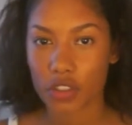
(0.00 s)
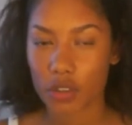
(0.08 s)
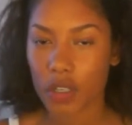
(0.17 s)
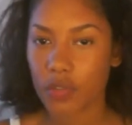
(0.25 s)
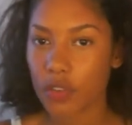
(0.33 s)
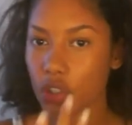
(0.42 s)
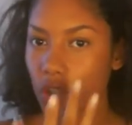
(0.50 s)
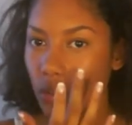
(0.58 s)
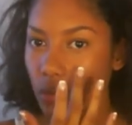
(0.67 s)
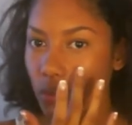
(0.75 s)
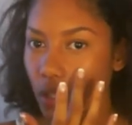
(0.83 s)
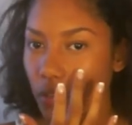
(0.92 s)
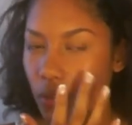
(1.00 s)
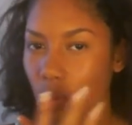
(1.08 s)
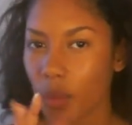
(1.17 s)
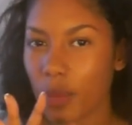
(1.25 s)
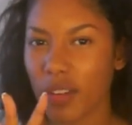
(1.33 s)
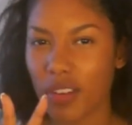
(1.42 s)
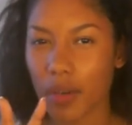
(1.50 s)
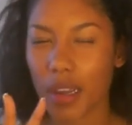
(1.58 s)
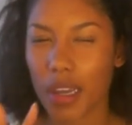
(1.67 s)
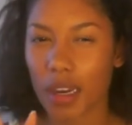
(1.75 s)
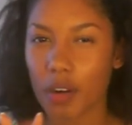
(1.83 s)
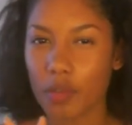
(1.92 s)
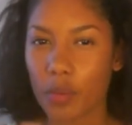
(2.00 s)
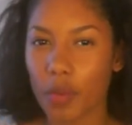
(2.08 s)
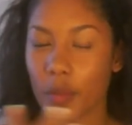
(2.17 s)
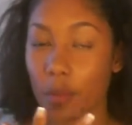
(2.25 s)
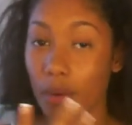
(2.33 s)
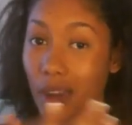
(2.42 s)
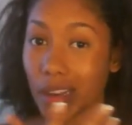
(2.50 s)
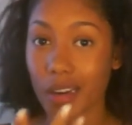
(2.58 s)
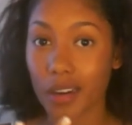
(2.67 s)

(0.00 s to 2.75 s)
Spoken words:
So if you want to be very careful with applying